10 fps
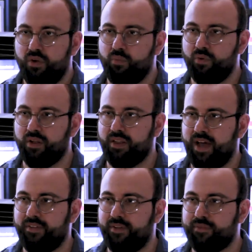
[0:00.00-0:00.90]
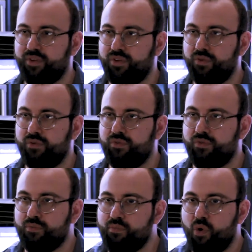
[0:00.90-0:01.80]
will allow them to
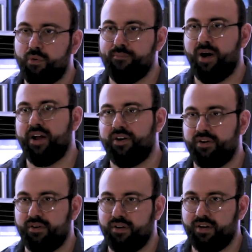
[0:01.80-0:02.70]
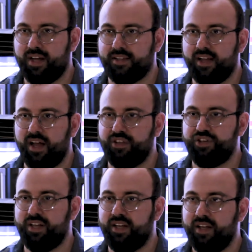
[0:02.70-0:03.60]
use more modern
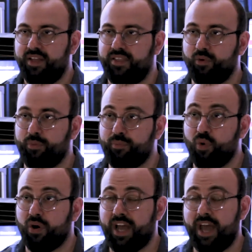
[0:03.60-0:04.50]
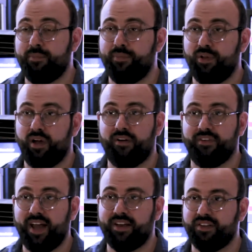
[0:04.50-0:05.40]
technology that will be more capable of
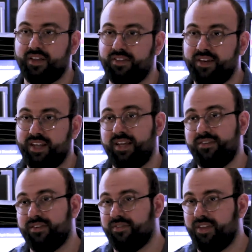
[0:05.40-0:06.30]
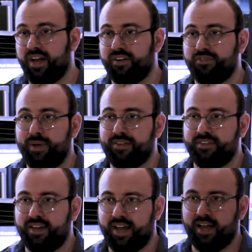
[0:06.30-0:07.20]
handling the needs of the airspace
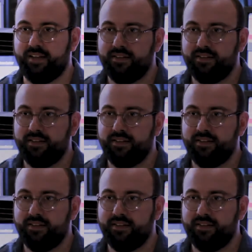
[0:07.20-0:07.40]
today.